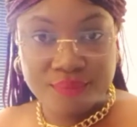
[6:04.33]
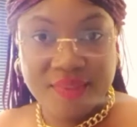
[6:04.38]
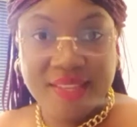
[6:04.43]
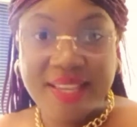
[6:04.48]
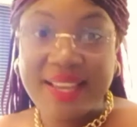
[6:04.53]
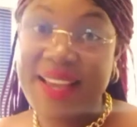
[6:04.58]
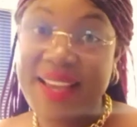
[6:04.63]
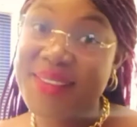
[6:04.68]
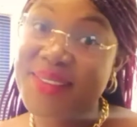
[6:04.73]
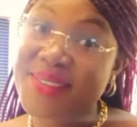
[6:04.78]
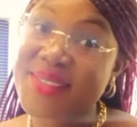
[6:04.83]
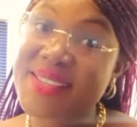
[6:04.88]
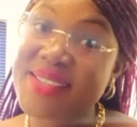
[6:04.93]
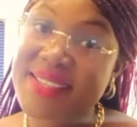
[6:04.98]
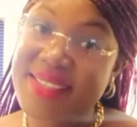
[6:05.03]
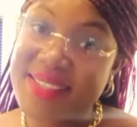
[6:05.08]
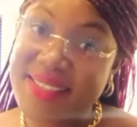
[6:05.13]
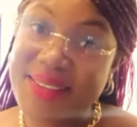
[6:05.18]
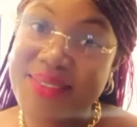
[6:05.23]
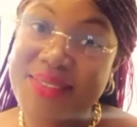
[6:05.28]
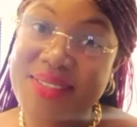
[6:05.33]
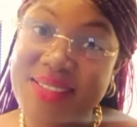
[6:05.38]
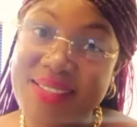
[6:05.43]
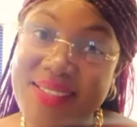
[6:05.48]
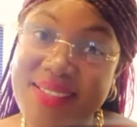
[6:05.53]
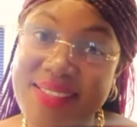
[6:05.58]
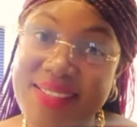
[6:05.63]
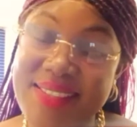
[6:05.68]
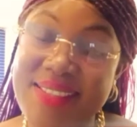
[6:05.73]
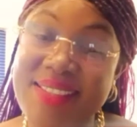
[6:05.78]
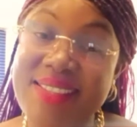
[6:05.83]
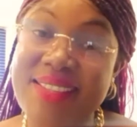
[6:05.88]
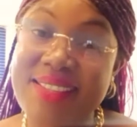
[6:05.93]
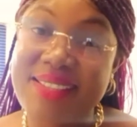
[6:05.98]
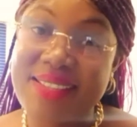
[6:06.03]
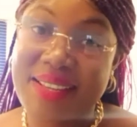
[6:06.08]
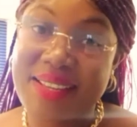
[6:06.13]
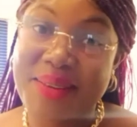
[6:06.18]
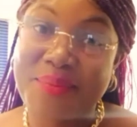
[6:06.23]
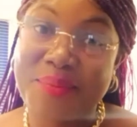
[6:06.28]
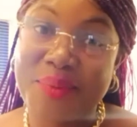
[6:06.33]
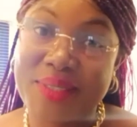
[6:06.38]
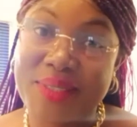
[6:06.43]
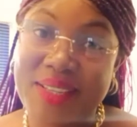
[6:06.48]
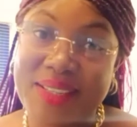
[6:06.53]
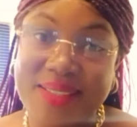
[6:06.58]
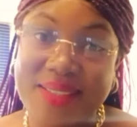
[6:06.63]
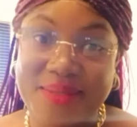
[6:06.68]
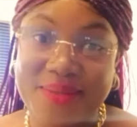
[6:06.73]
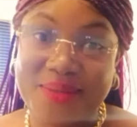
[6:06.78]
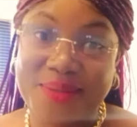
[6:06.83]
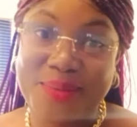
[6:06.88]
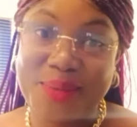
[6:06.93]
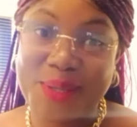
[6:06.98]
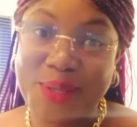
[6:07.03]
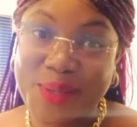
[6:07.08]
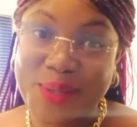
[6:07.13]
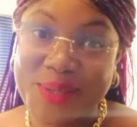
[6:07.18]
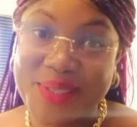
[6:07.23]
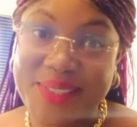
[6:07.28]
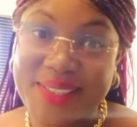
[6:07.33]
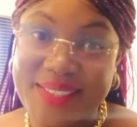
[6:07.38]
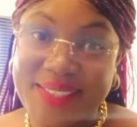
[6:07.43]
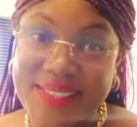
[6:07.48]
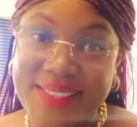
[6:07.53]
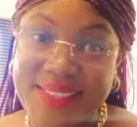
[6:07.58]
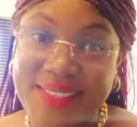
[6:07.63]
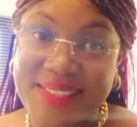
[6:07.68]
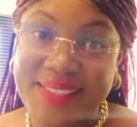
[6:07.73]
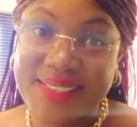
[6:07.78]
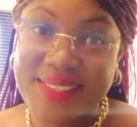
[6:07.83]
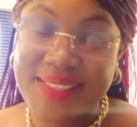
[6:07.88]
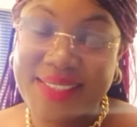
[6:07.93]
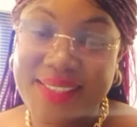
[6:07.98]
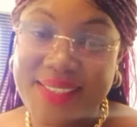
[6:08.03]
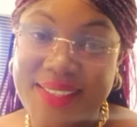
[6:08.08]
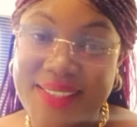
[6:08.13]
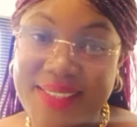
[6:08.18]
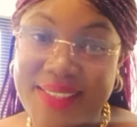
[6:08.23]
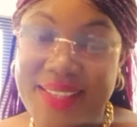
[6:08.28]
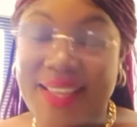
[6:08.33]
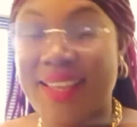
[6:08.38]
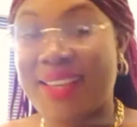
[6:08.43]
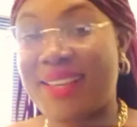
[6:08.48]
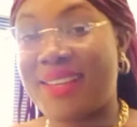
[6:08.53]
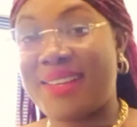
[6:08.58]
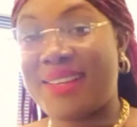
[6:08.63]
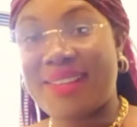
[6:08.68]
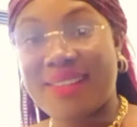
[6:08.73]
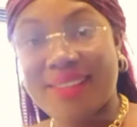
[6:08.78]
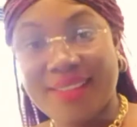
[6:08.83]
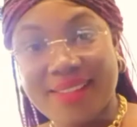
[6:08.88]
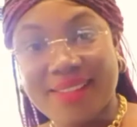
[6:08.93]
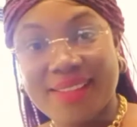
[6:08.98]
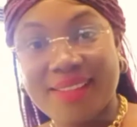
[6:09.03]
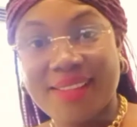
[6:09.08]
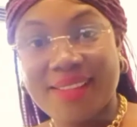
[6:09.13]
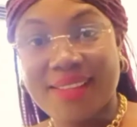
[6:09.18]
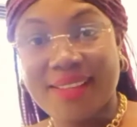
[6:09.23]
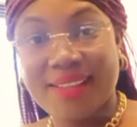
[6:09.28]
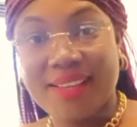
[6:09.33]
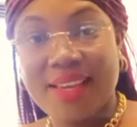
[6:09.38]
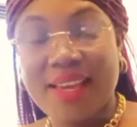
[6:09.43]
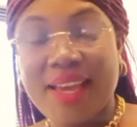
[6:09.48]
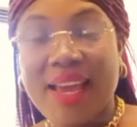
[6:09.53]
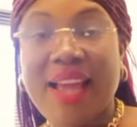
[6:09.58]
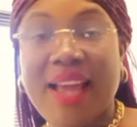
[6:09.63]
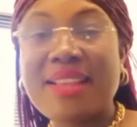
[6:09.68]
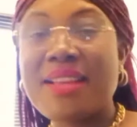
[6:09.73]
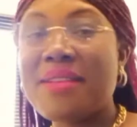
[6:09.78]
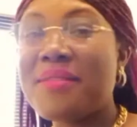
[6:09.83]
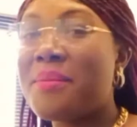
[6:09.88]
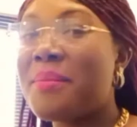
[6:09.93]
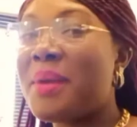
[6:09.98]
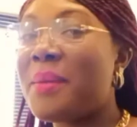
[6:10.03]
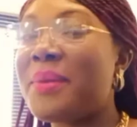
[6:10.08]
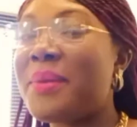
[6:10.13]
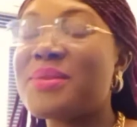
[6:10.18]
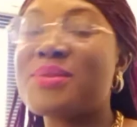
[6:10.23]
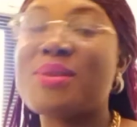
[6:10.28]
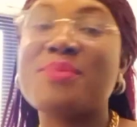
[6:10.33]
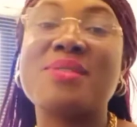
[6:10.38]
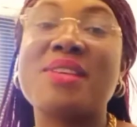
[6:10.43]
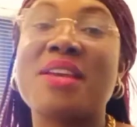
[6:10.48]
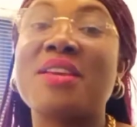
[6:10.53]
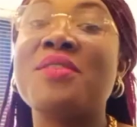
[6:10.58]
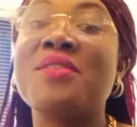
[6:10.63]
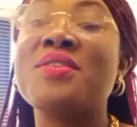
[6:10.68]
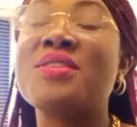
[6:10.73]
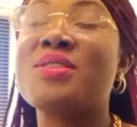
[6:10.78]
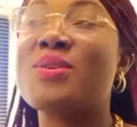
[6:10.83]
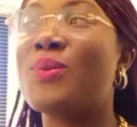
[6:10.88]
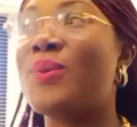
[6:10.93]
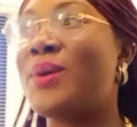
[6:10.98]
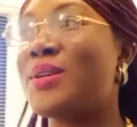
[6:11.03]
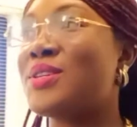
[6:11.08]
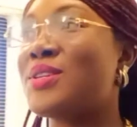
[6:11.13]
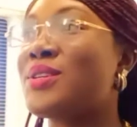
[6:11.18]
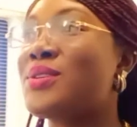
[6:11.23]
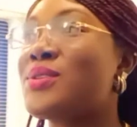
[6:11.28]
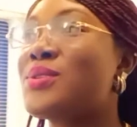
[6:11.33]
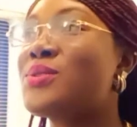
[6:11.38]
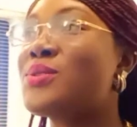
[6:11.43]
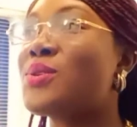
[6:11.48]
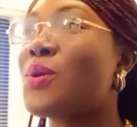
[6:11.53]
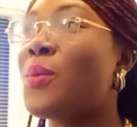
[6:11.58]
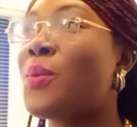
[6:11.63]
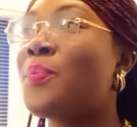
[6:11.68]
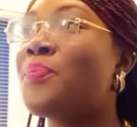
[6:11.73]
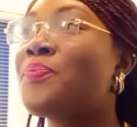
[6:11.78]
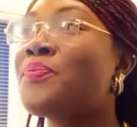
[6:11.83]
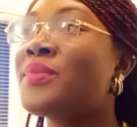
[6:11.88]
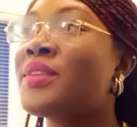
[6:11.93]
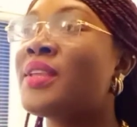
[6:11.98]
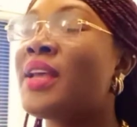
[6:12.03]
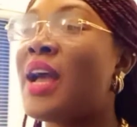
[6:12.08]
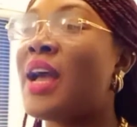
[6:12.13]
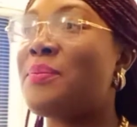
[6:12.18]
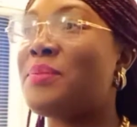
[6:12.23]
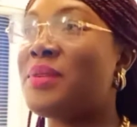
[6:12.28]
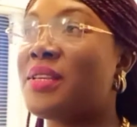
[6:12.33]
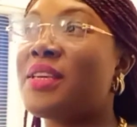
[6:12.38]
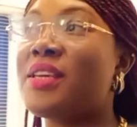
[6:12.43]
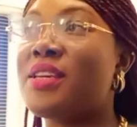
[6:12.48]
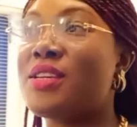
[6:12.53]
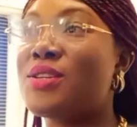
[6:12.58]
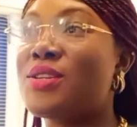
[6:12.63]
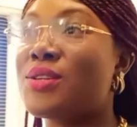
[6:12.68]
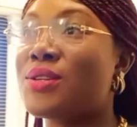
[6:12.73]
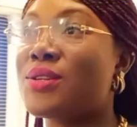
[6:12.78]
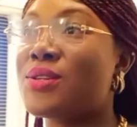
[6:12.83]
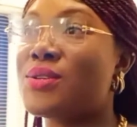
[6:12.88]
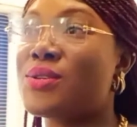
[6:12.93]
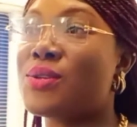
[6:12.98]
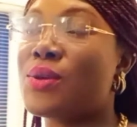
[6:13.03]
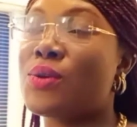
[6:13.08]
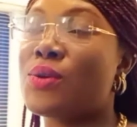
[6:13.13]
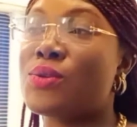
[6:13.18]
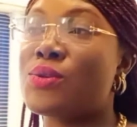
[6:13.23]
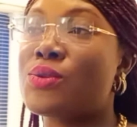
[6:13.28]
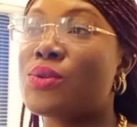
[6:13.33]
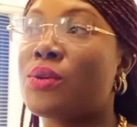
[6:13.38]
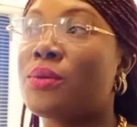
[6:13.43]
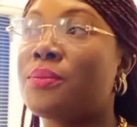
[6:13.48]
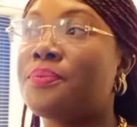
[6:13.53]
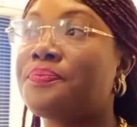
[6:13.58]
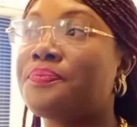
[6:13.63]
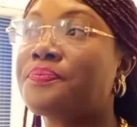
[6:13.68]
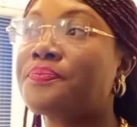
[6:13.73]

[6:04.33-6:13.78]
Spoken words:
you're sending out these digits and important information. Like, and then remember some security questions, some applications, or some